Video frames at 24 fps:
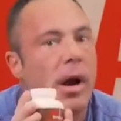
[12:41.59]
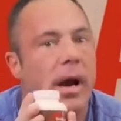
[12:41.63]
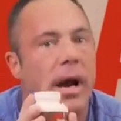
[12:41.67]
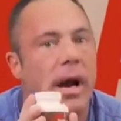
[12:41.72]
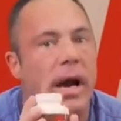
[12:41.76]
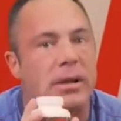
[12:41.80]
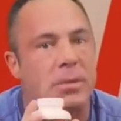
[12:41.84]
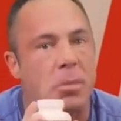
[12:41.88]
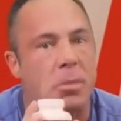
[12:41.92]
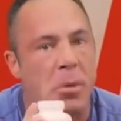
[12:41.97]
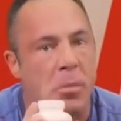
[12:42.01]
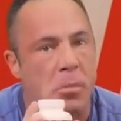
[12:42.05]

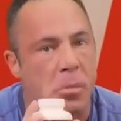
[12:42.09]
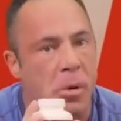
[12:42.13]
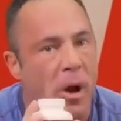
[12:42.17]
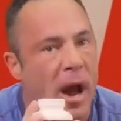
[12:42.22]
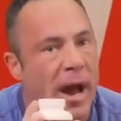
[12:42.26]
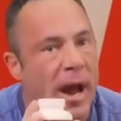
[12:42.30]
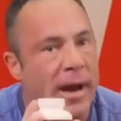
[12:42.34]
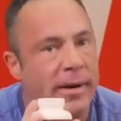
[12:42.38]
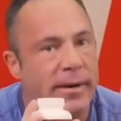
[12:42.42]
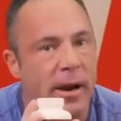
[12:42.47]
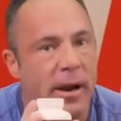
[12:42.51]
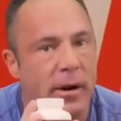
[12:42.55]
It's a
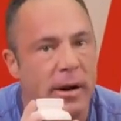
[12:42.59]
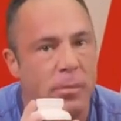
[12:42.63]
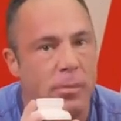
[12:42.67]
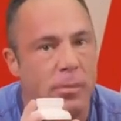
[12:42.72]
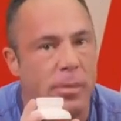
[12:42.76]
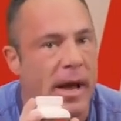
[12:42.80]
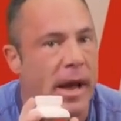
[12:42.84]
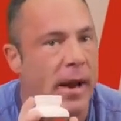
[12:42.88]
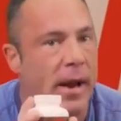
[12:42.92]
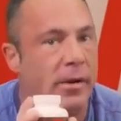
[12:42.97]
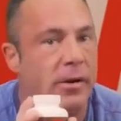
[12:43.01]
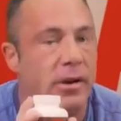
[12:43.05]
proprietary
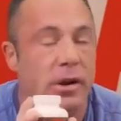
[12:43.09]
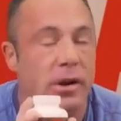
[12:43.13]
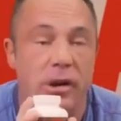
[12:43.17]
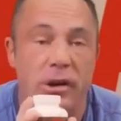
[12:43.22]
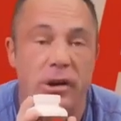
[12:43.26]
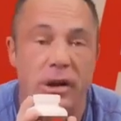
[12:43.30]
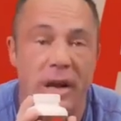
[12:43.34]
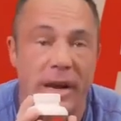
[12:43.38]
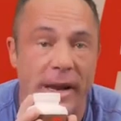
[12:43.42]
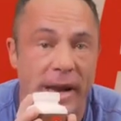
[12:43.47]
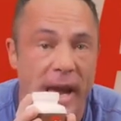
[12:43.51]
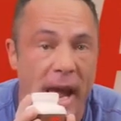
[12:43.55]
blend.
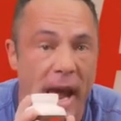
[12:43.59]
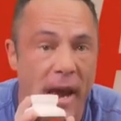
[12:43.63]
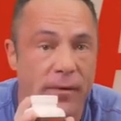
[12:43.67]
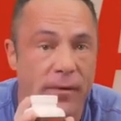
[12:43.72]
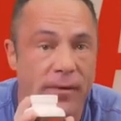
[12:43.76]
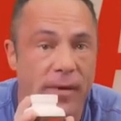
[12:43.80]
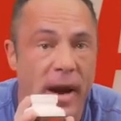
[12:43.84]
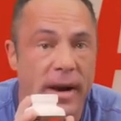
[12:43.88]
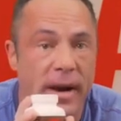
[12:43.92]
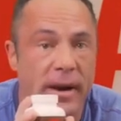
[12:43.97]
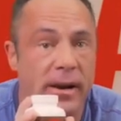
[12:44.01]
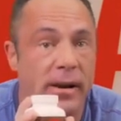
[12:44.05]
You can't
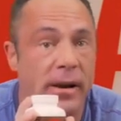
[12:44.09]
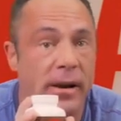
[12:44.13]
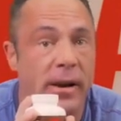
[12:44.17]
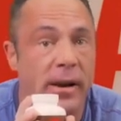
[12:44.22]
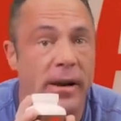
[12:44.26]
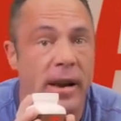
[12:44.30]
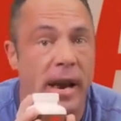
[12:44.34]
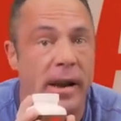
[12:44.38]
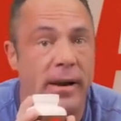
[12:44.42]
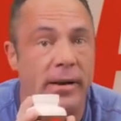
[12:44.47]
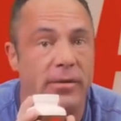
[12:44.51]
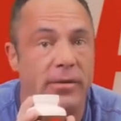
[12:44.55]
find it
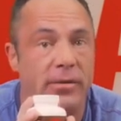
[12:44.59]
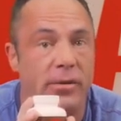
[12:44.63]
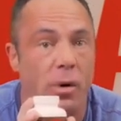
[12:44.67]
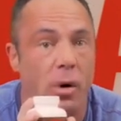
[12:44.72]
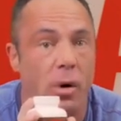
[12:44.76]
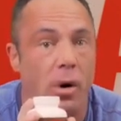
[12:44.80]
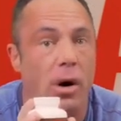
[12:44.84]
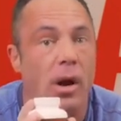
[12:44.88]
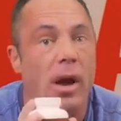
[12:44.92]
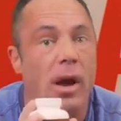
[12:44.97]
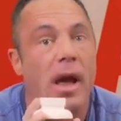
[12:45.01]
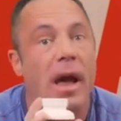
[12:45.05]
in any
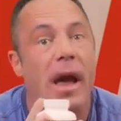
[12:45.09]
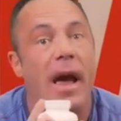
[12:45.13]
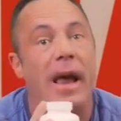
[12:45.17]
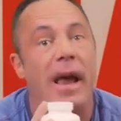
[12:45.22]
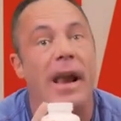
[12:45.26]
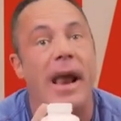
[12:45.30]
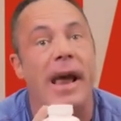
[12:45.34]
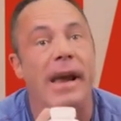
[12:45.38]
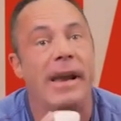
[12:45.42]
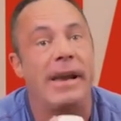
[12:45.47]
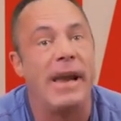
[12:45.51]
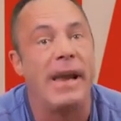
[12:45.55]
store,
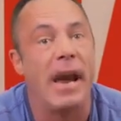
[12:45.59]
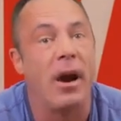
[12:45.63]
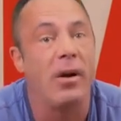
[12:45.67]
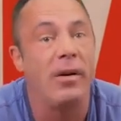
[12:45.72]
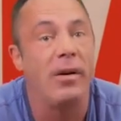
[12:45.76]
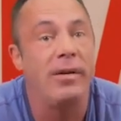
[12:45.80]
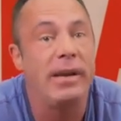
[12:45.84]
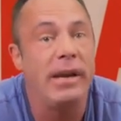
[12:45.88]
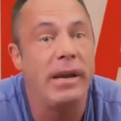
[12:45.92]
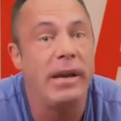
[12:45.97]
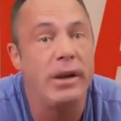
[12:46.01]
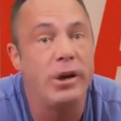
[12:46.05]
and I
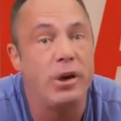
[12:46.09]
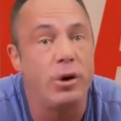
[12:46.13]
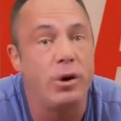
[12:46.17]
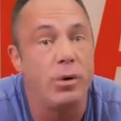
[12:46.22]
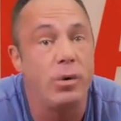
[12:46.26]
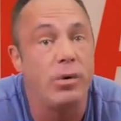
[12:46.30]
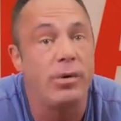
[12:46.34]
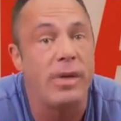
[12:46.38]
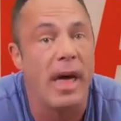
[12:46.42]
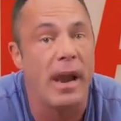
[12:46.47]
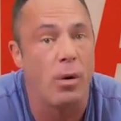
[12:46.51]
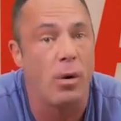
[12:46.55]
guarantee
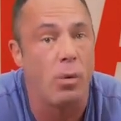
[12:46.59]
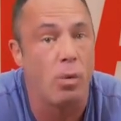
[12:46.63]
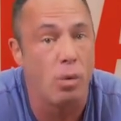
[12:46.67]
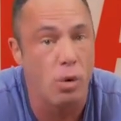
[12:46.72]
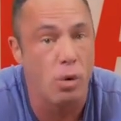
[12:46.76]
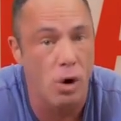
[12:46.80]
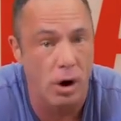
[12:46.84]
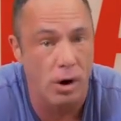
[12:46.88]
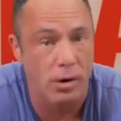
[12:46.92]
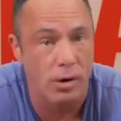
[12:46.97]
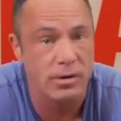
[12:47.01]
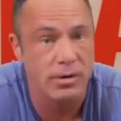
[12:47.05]
you that it
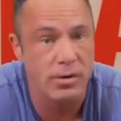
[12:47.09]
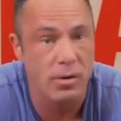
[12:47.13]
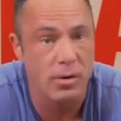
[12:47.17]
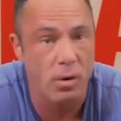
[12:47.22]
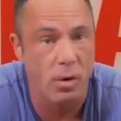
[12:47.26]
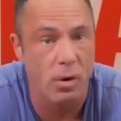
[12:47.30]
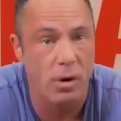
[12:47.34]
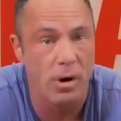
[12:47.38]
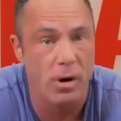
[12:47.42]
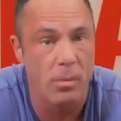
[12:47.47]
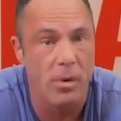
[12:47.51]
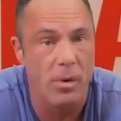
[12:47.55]
works
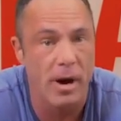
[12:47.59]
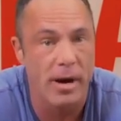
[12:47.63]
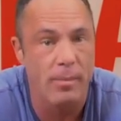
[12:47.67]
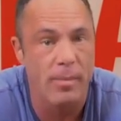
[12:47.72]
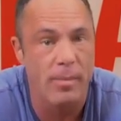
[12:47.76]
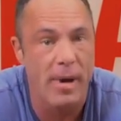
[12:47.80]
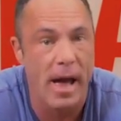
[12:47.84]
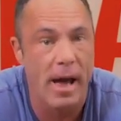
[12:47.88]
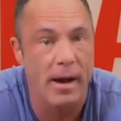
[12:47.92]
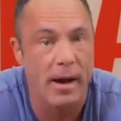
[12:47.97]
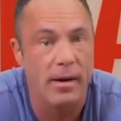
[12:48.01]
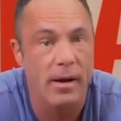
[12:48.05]
or your money
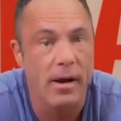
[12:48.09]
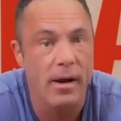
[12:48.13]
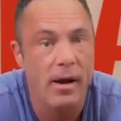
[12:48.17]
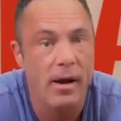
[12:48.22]
back.